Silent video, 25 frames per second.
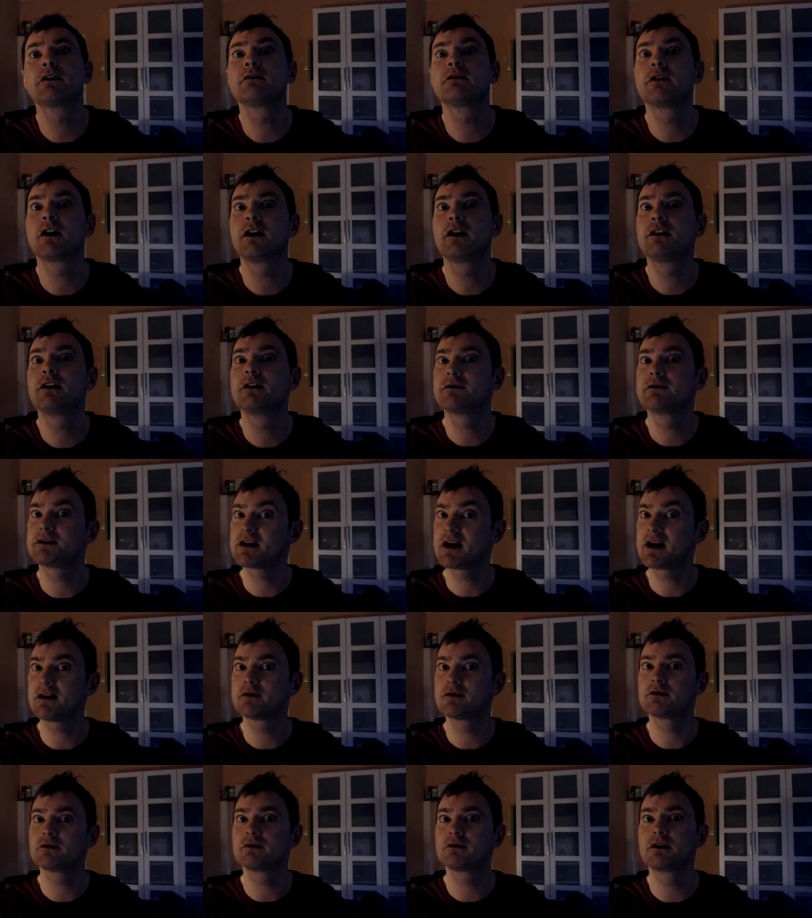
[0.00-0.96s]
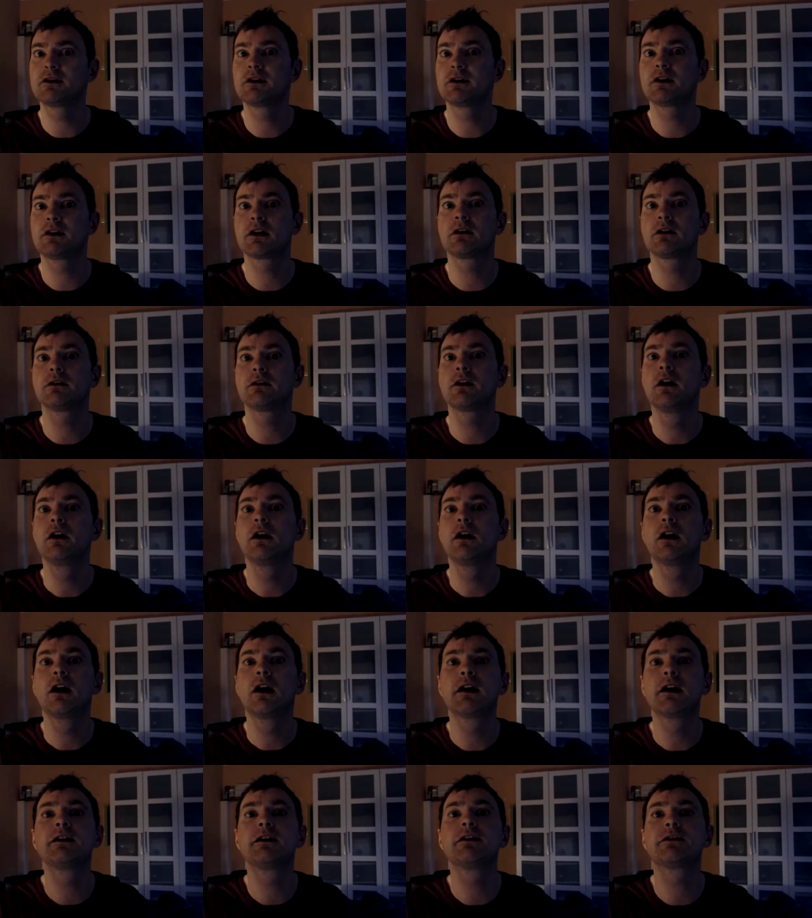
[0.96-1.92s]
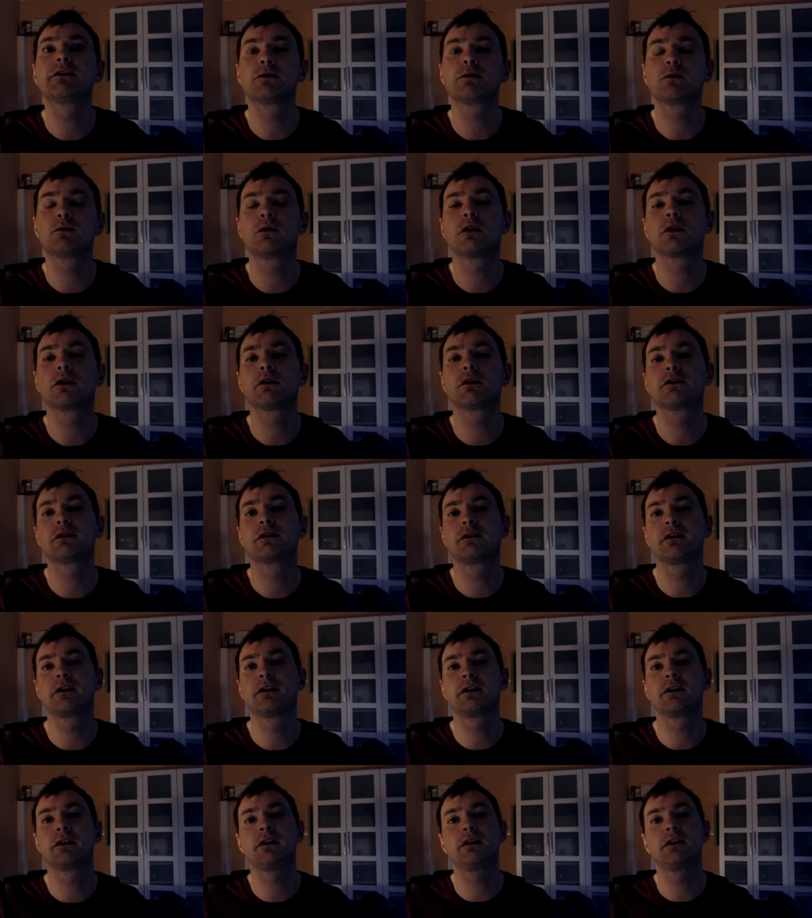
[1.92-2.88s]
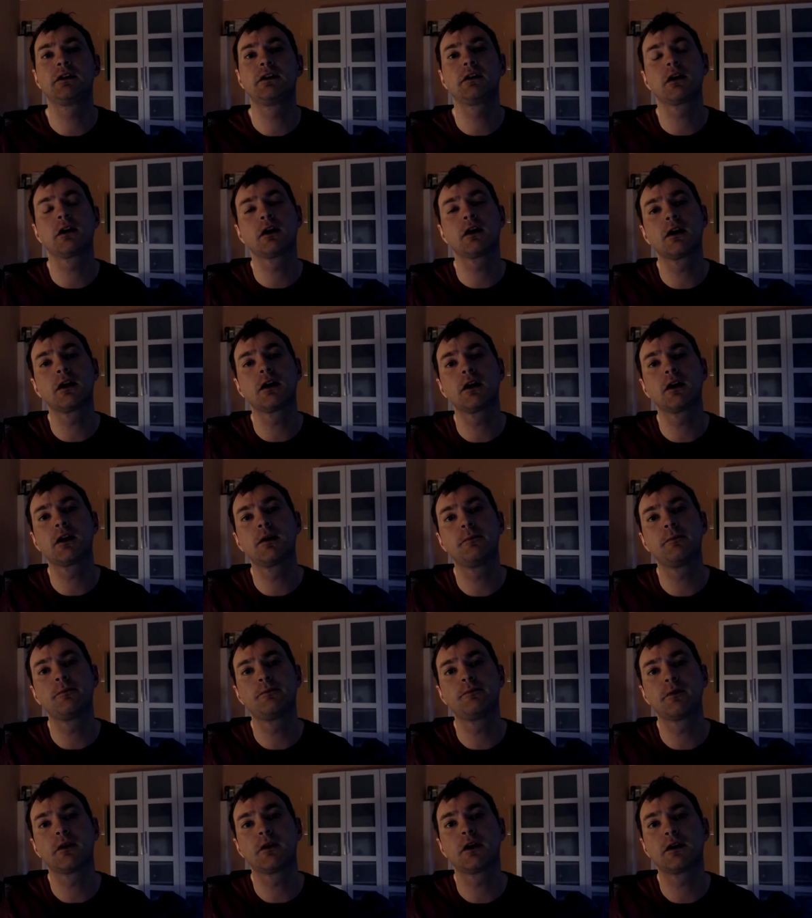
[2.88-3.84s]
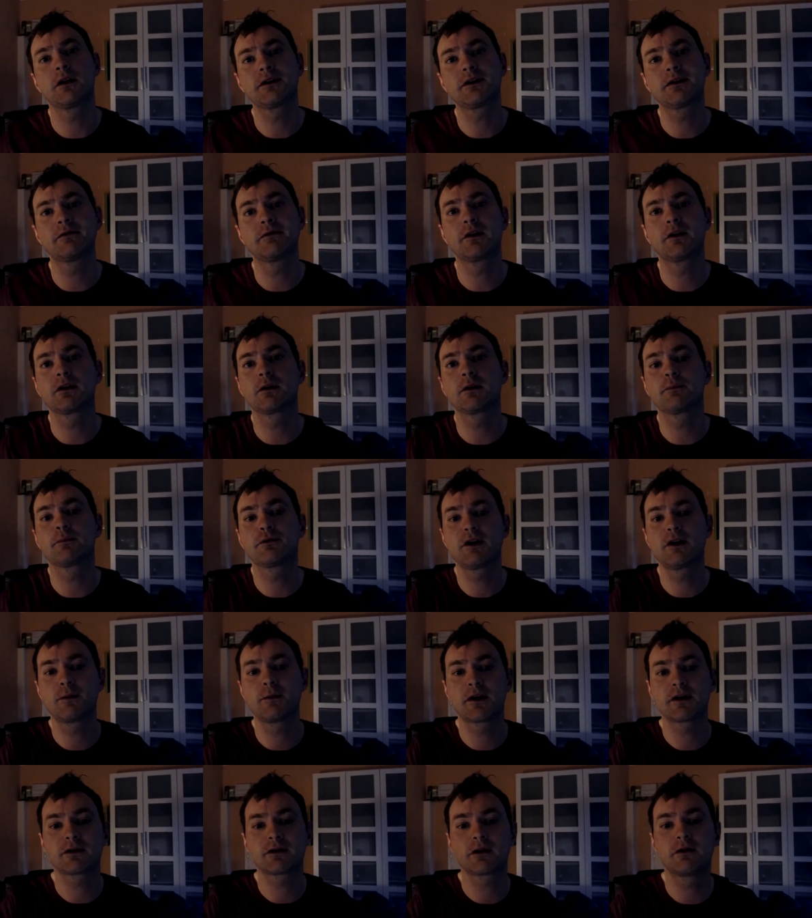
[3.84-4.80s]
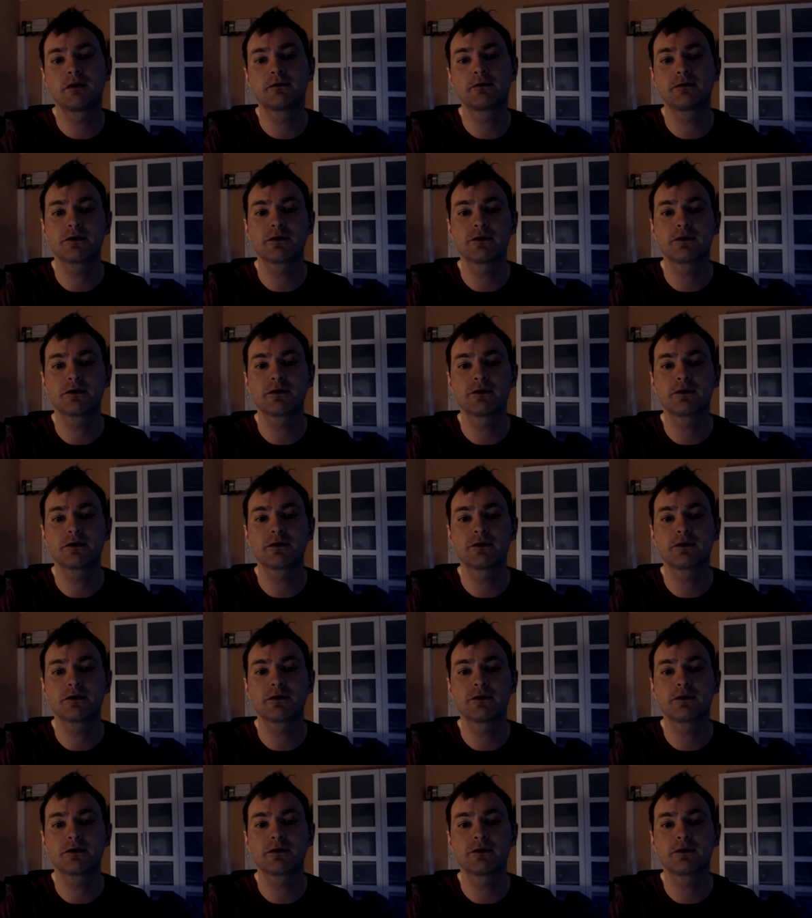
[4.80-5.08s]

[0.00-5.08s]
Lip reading: of terror. In the end, I used to watch the Arsene Wenger pre-match conferences